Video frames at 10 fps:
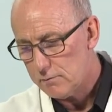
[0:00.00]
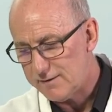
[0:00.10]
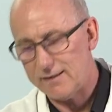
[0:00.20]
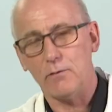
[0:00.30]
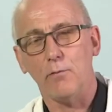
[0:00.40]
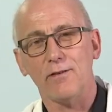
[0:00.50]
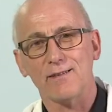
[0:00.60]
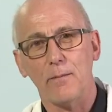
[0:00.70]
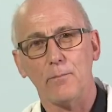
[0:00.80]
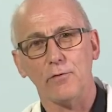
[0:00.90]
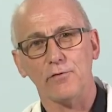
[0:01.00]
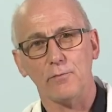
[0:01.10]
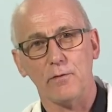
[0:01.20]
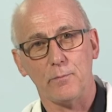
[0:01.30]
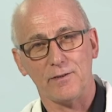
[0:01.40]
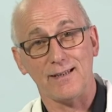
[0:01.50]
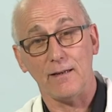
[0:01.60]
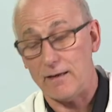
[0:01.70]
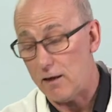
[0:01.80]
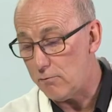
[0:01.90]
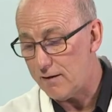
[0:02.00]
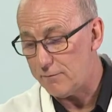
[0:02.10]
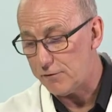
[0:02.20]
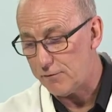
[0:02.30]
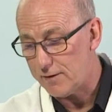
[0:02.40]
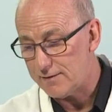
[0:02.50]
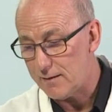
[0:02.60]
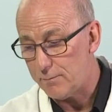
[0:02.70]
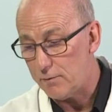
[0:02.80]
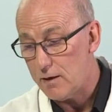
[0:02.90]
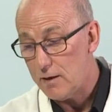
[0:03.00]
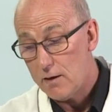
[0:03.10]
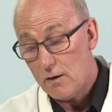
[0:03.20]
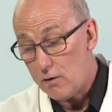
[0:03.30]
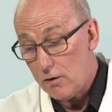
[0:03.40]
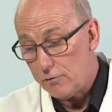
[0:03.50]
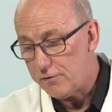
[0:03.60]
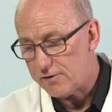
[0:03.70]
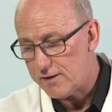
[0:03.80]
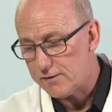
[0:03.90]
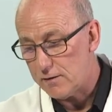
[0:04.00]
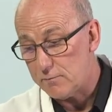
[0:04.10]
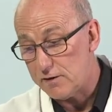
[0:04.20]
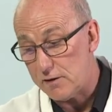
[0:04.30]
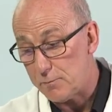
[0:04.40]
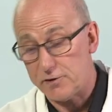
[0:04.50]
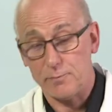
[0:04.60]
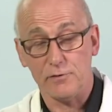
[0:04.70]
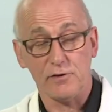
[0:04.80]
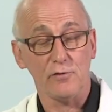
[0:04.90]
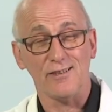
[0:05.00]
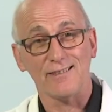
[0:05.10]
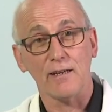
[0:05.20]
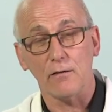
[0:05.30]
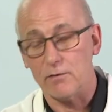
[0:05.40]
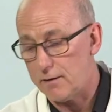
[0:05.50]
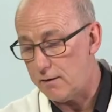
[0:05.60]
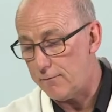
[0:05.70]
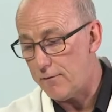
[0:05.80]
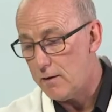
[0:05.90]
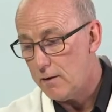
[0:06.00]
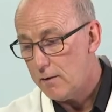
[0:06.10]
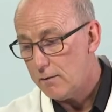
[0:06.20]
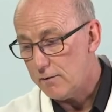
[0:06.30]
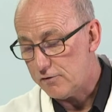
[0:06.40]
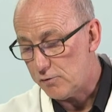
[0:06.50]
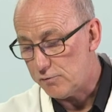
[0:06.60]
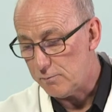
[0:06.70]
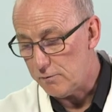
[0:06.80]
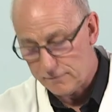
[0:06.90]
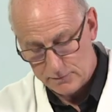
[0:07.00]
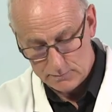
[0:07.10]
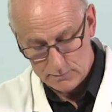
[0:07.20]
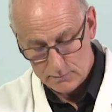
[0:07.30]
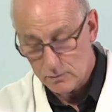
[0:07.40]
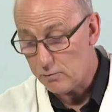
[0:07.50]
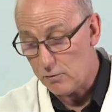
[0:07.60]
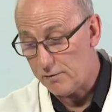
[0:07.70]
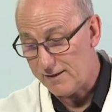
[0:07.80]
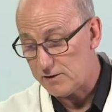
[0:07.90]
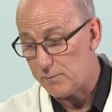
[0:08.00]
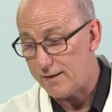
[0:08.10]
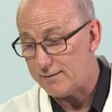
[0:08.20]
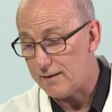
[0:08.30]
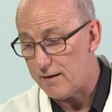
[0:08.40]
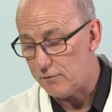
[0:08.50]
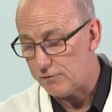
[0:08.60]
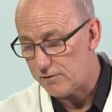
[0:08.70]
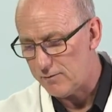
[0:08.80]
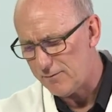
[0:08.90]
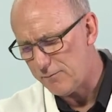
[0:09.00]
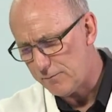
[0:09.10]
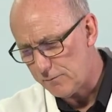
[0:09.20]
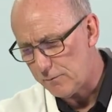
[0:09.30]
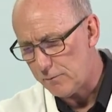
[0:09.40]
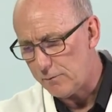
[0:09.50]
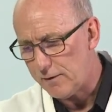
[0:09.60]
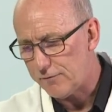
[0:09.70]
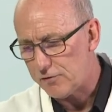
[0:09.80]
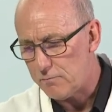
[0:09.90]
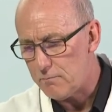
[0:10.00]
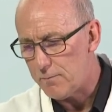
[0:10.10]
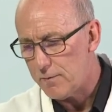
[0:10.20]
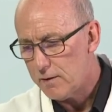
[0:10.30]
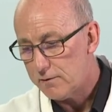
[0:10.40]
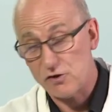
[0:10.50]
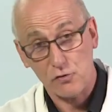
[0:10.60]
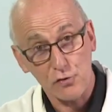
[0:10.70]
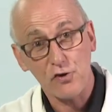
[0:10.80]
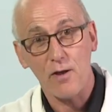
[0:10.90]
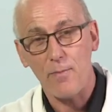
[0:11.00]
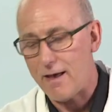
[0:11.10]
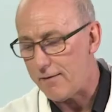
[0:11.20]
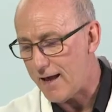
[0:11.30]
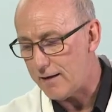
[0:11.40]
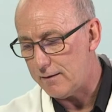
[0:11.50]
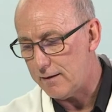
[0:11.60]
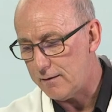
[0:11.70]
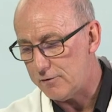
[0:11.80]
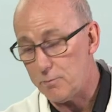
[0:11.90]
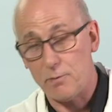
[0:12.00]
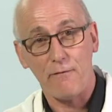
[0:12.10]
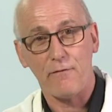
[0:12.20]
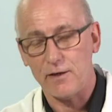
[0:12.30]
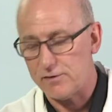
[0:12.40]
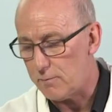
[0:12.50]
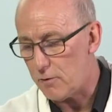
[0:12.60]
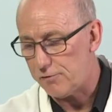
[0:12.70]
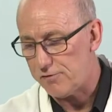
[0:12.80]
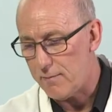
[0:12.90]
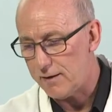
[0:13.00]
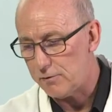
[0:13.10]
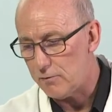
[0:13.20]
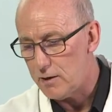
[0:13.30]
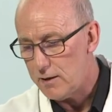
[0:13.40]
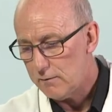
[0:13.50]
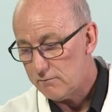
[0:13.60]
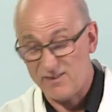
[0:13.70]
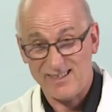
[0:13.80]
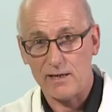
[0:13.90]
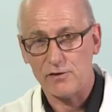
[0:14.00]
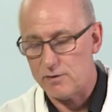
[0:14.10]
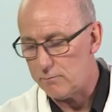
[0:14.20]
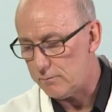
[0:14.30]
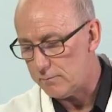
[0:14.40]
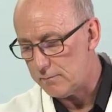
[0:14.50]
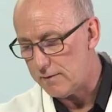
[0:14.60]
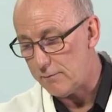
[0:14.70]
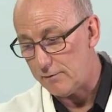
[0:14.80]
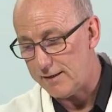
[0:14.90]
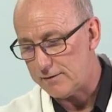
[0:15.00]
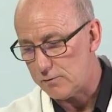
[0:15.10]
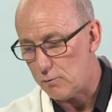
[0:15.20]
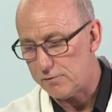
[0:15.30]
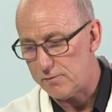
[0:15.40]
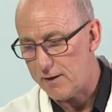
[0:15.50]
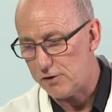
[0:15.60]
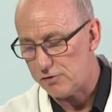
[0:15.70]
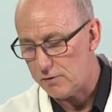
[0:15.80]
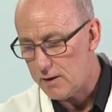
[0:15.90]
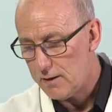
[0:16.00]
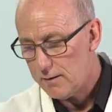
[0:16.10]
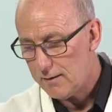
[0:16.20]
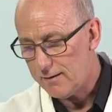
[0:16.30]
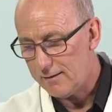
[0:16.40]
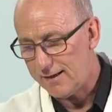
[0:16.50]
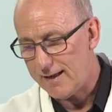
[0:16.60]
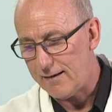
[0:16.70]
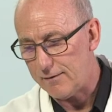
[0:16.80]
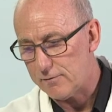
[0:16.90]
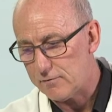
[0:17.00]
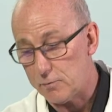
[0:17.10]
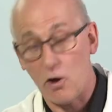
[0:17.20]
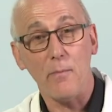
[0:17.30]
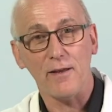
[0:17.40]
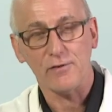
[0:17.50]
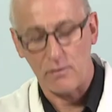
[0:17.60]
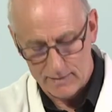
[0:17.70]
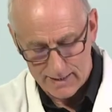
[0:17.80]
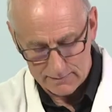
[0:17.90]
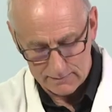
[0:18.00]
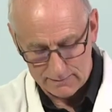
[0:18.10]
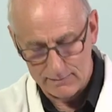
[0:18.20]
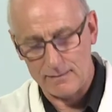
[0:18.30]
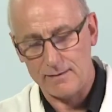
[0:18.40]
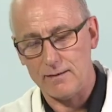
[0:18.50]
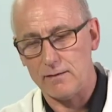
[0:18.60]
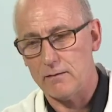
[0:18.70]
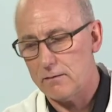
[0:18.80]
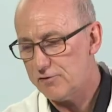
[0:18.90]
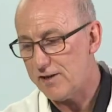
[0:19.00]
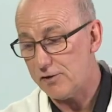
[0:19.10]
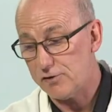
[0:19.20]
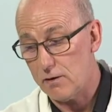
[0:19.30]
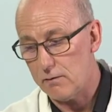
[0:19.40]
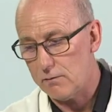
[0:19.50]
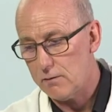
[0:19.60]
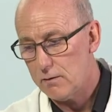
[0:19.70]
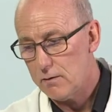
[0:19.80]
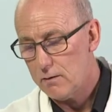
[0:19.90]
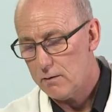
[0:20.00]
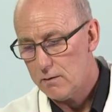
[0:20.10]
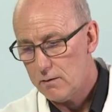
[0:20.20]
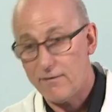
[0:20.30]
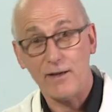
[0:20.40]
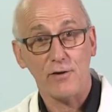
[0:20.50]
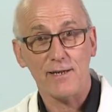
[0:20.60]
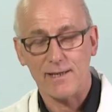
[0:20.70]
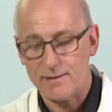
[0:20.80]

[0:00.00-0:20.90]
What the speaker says: deal with samples with particularly low levels, for example. On other systems, it is possible to use a single curve that's suitable for all the expected levels. So we have some discussion about that in the WFH laboratory manual. We have a section in there related to automation. And again, I have some comments on that in the section on factor VIII